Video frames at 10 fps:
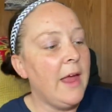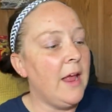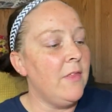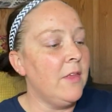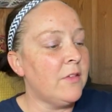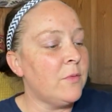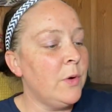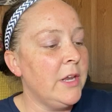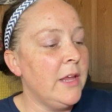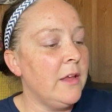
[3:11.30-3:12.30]
And this
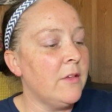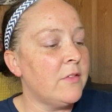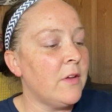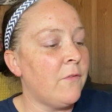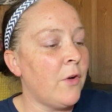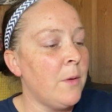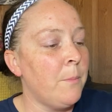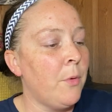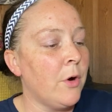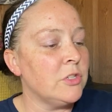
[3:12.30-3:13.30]
one is
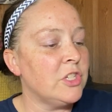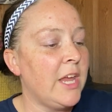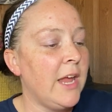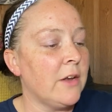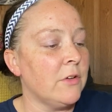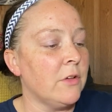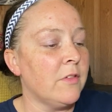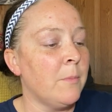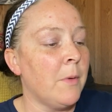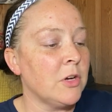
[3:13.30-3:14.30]
Front Porch
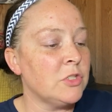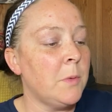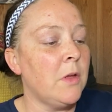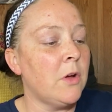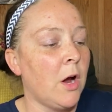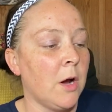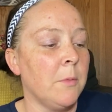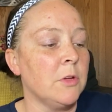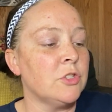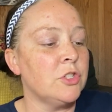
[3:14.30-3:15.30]
Candles Marshmallow
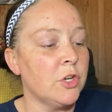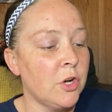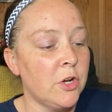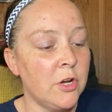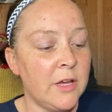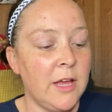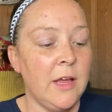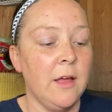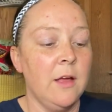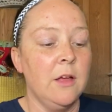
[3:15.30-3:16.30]
Caramel Sugar
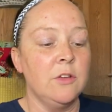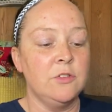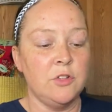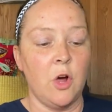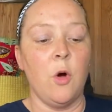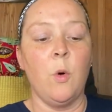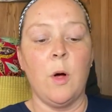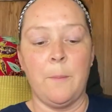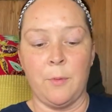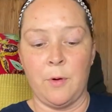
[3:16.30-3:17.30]
Cookie Dough
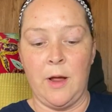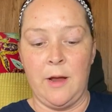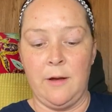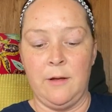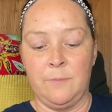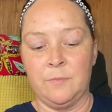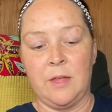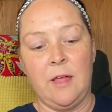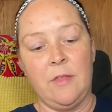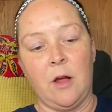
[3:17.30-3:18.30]
Bread.
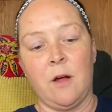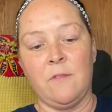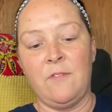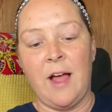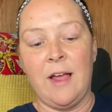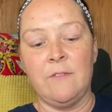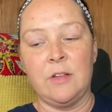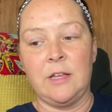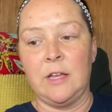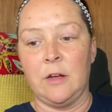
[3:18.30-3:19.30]
And there are five
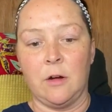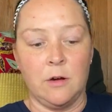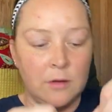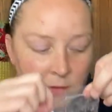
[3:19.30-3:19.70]
in here.